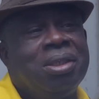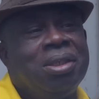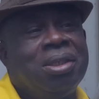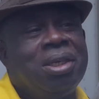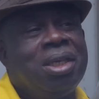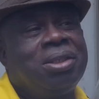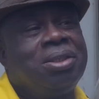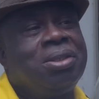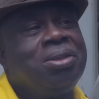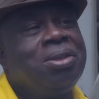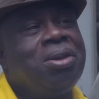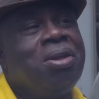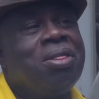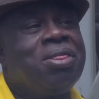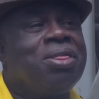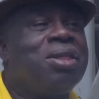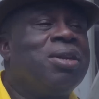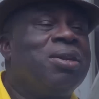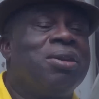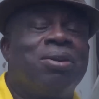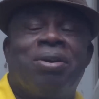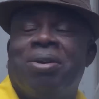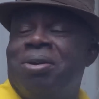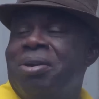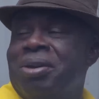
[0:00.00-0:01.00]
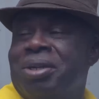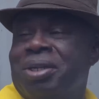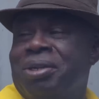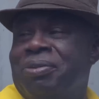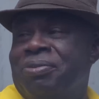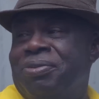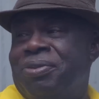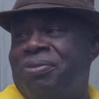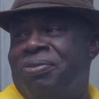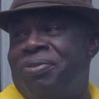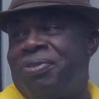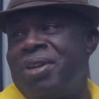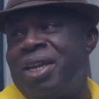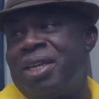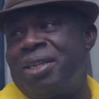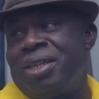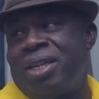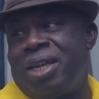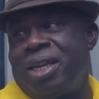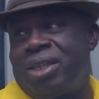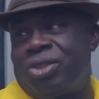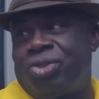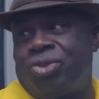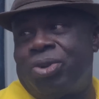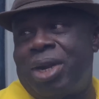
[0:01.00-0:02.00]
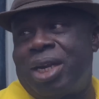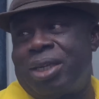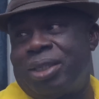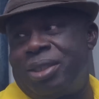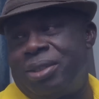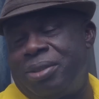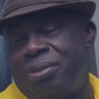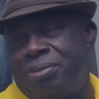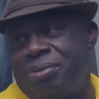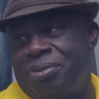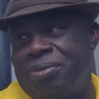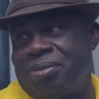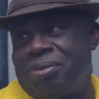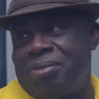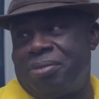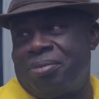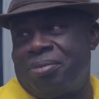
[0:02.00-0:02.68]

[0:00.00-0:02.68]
There's nothing wrong if you find her attractive.